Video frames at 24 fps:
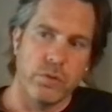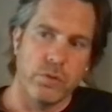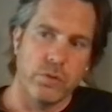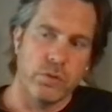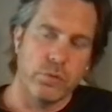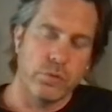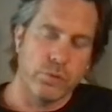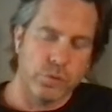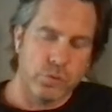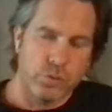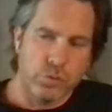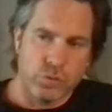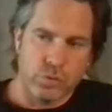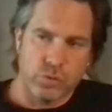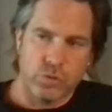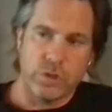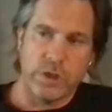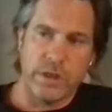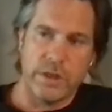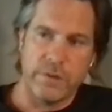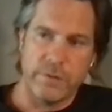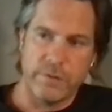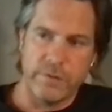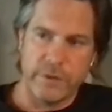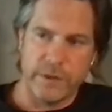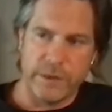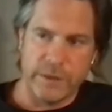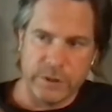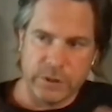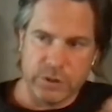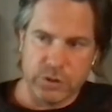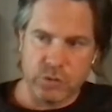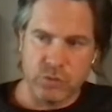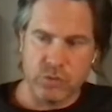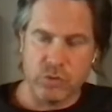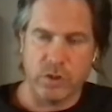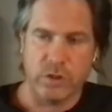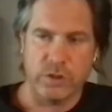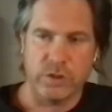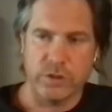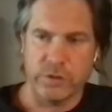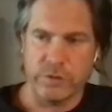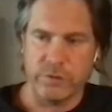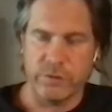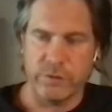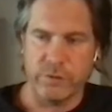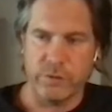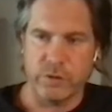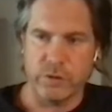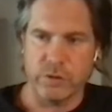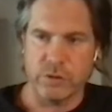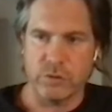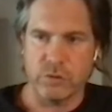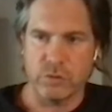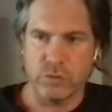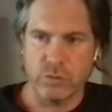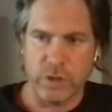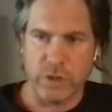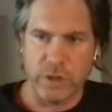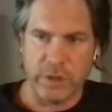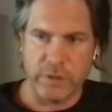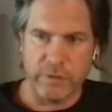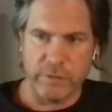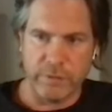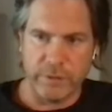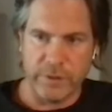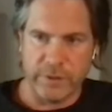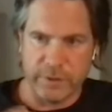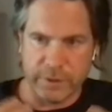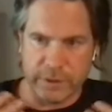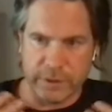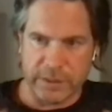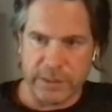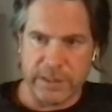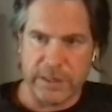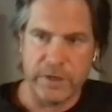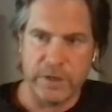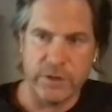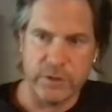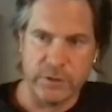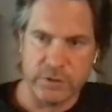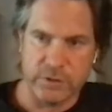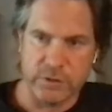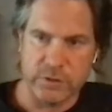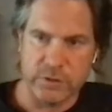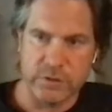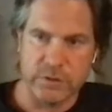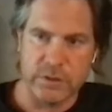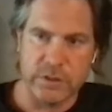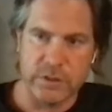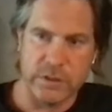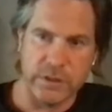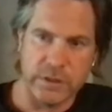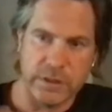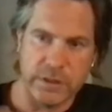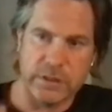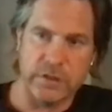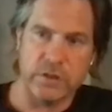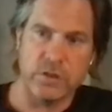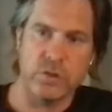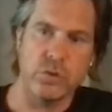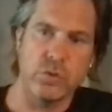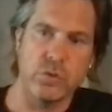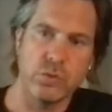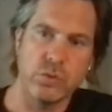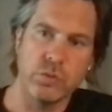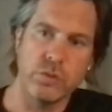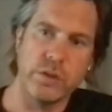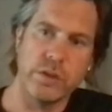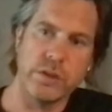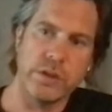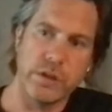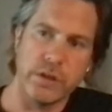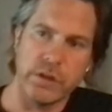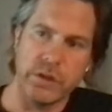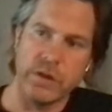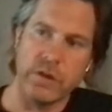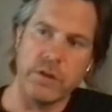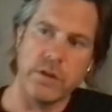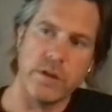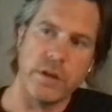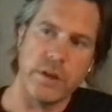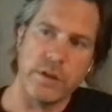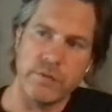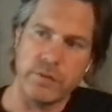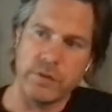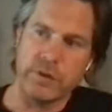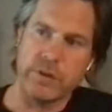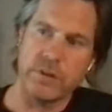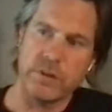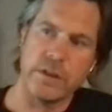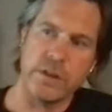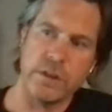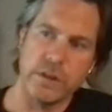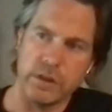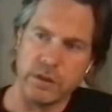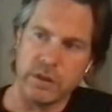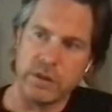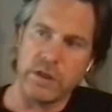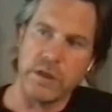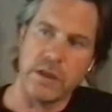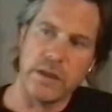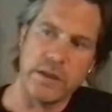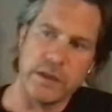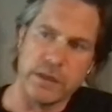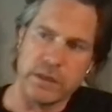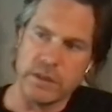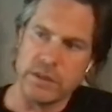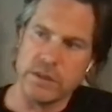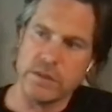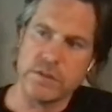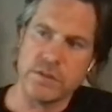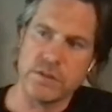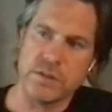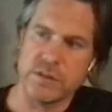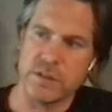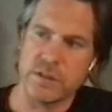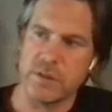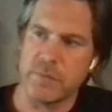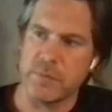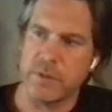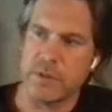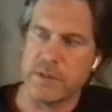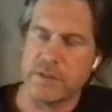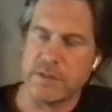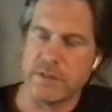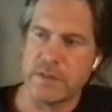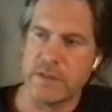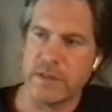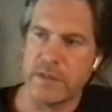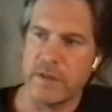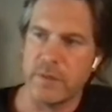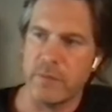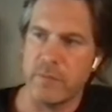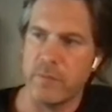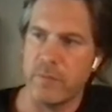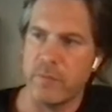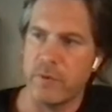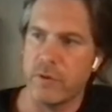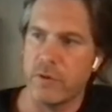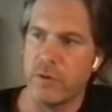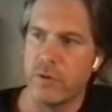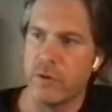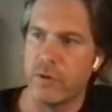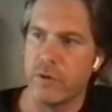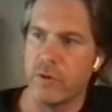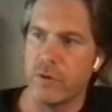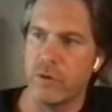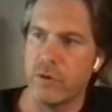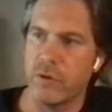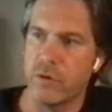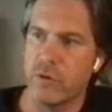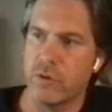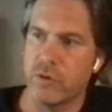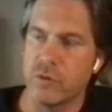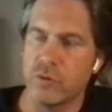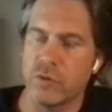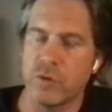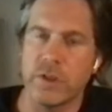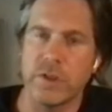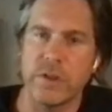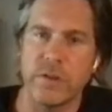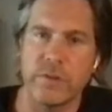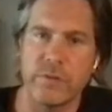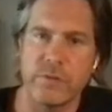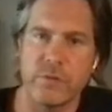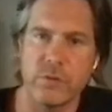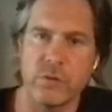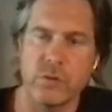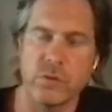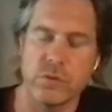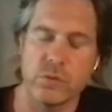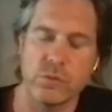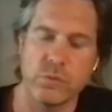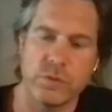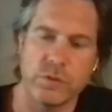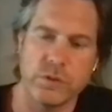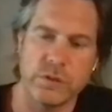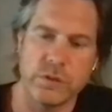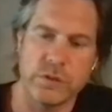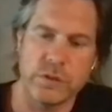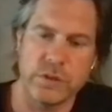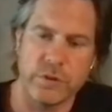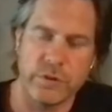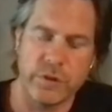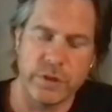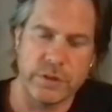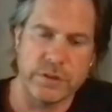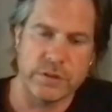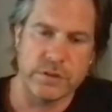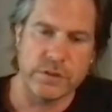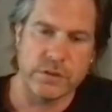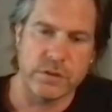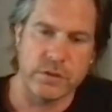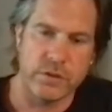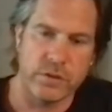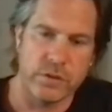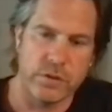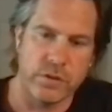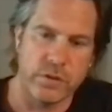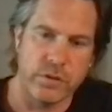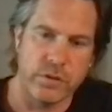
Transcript: to try and find a structure first, to try and find the characters then, and do everything at each step at a time, together, of course, with the director.